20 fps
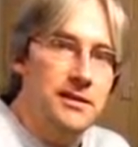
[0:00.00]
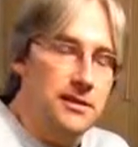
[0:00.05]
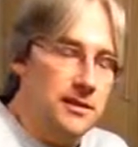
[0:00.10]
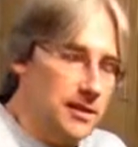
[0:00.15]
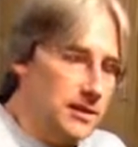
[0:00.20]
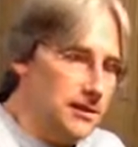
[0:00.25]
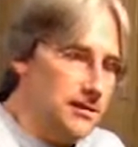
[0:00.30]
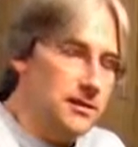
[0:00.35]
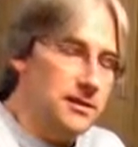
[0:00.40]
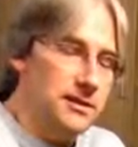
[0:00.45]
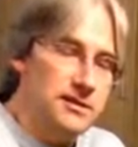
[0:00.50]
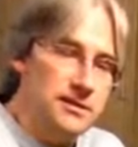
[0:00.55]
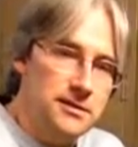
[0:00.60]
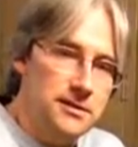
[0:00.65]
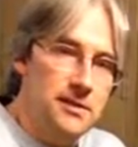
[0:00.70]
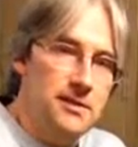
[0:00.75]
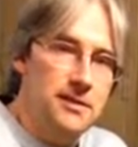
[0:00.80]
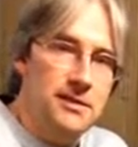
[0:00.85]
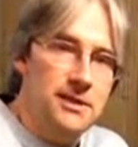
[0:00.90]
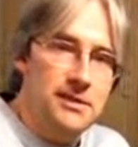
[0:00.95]
that nice
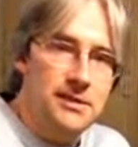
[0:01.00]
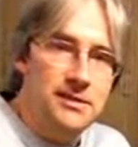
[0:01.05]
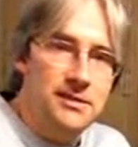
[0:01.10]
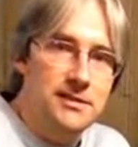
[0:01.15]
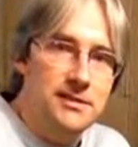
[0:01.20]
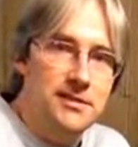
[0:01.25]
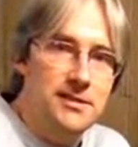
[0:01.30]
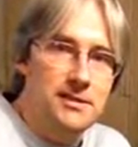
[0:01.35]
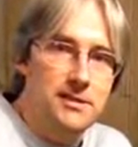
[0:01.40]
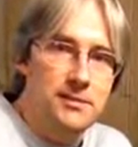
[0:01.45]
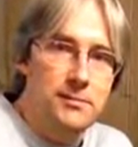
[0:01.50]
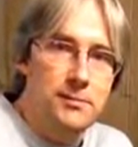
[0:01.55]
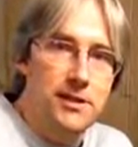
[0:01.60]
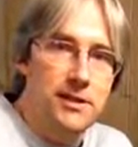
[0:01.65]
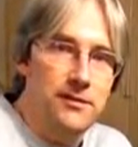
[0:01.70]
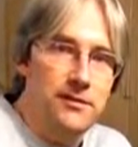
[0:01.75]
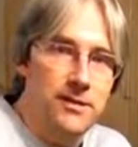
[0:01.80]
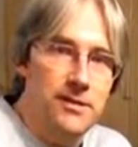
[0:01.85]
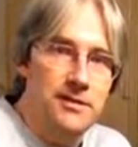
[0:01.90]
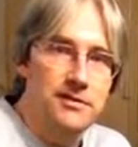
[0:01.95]
1960s
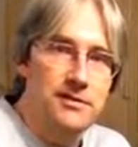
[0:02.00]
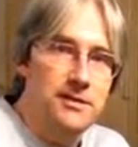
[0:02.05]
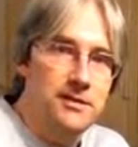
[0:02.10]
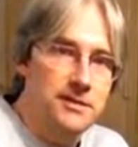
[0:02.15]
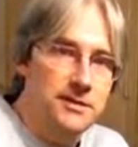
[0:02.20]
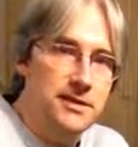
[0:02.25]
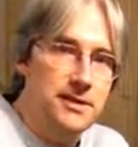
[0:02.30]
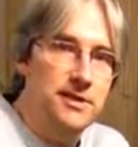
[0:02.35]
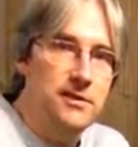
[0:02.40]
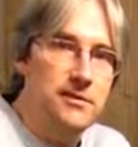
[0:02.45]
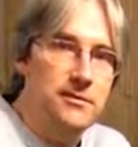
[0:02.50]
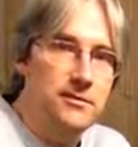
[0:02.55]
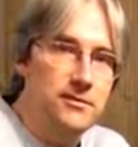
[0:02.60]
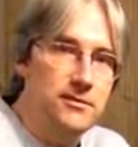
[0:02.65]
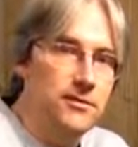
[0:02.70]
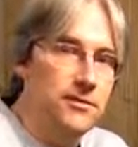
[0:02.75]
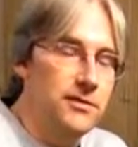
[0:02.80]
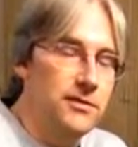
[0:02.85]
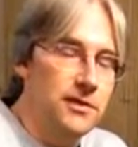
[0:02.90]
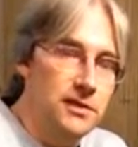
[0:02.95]
blackface kind of sound
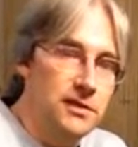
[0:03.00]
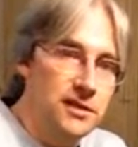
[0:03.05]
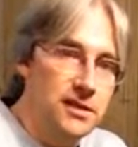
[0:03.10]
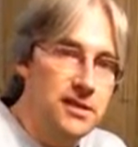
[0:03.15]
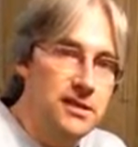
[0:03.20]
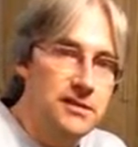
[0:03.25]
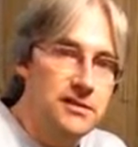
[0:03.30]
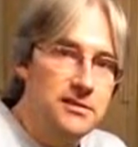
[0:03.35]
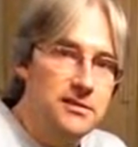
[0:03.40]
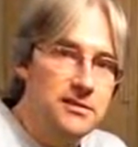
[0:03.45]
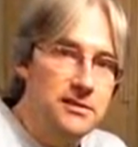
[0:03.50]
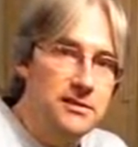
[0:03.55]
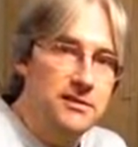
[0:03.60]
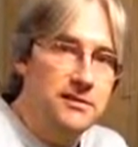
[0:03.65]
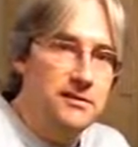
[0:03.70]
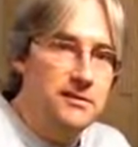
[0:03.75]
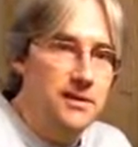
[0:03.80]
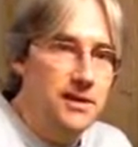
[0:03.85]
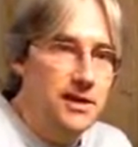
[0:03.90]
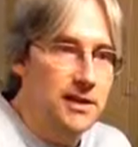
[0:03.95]
for the cleans, and
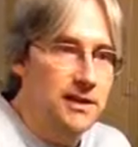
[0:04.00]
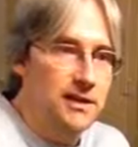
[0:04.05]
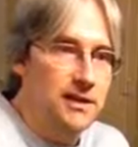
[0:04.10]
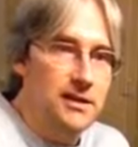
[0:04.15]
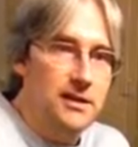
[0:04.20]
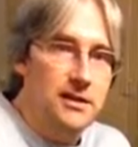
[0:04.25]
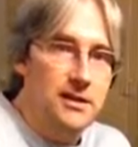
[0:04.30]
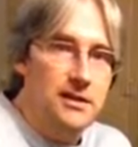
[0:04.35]
you've got